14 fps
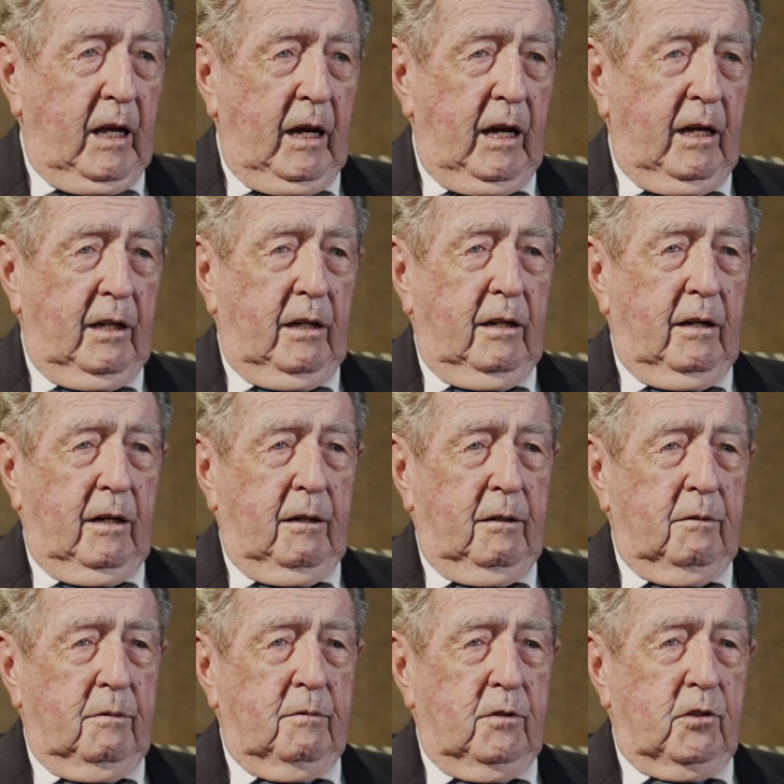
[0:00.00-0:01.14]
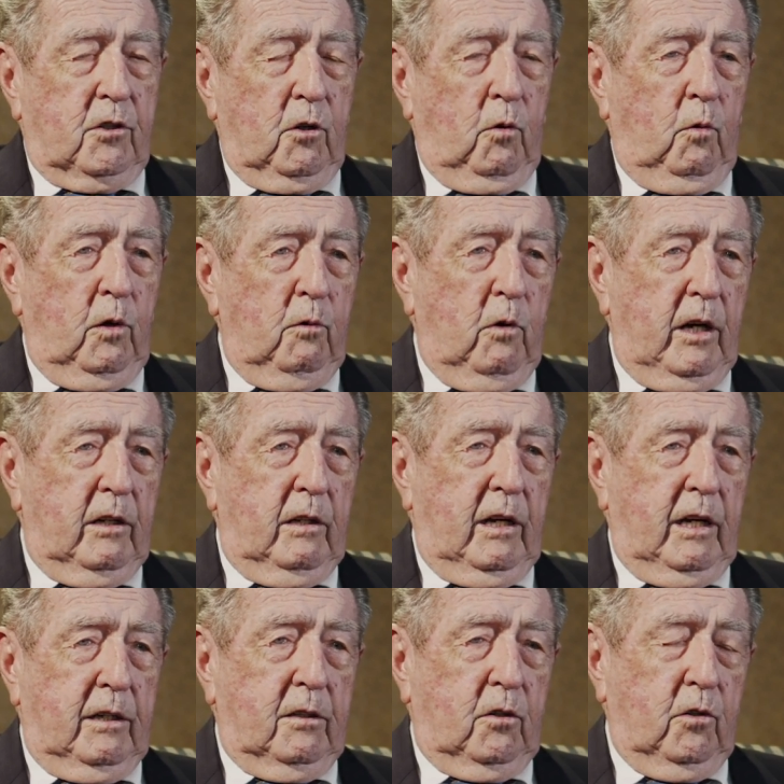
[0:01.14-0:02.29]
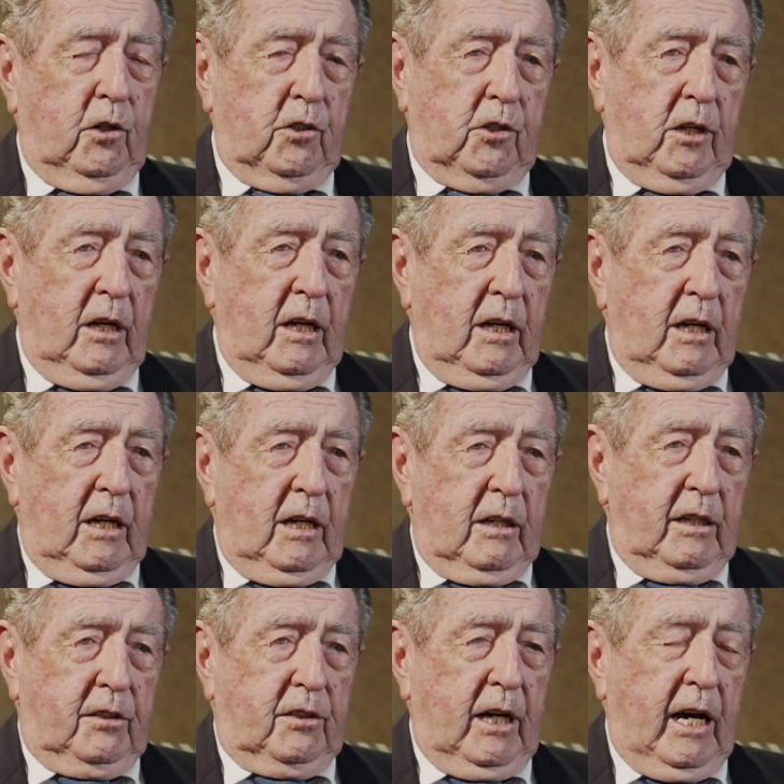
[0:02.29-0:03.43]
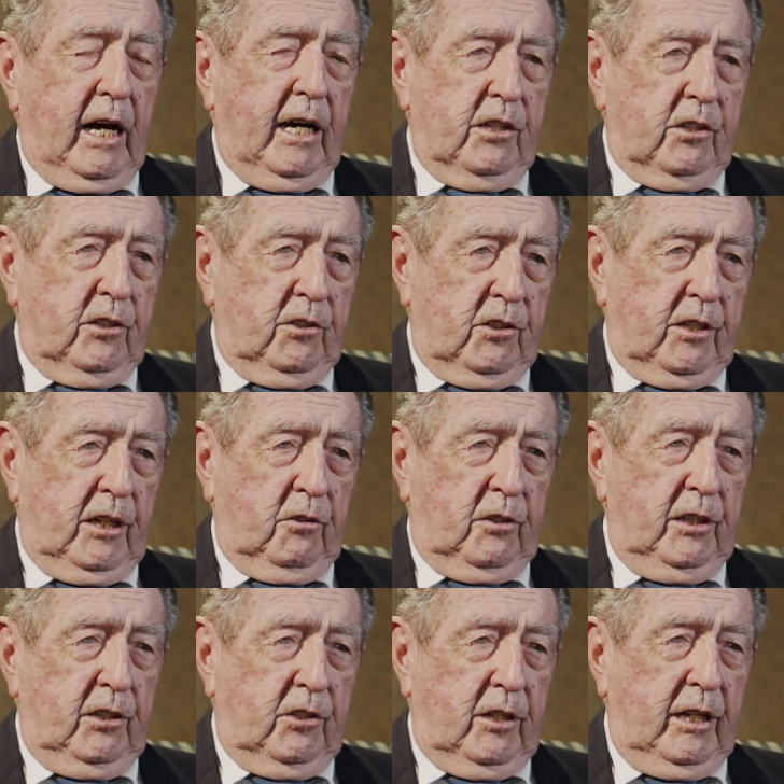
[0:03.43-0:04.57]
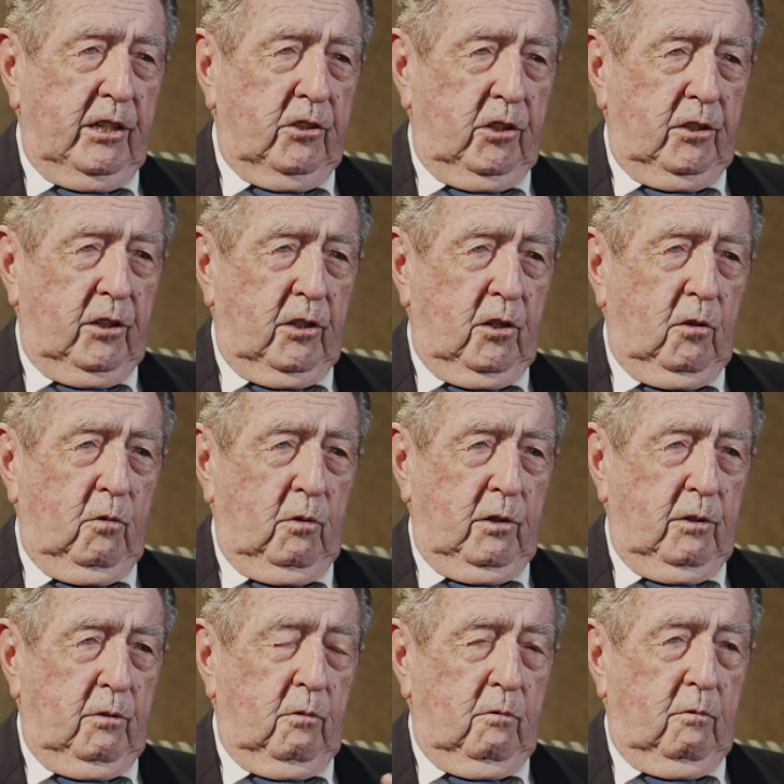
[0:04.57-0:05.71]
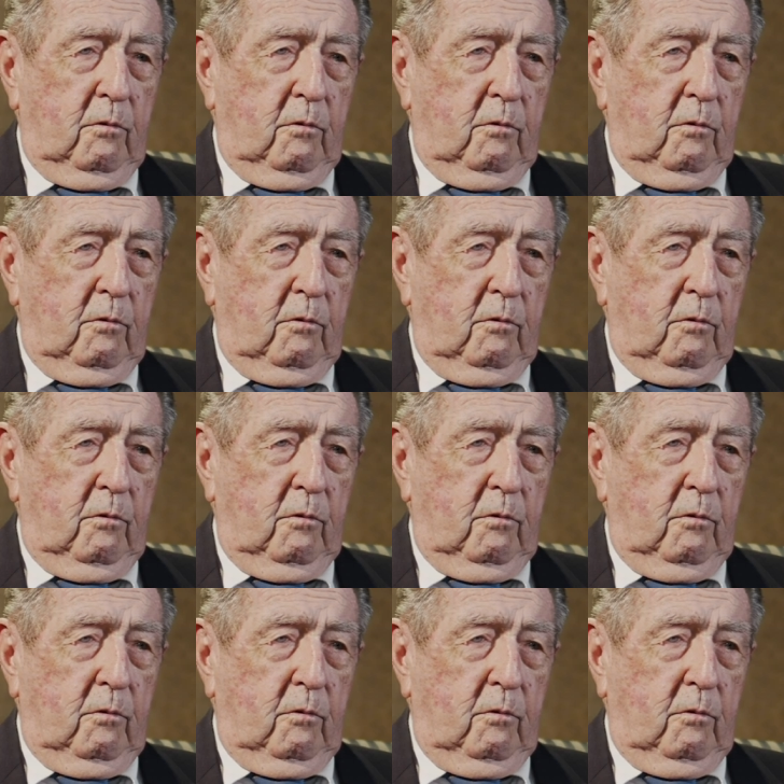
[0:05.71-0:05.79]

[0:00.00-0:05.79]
And uh, so we went, and of course, the Thais in Southeast Asia, you know, were,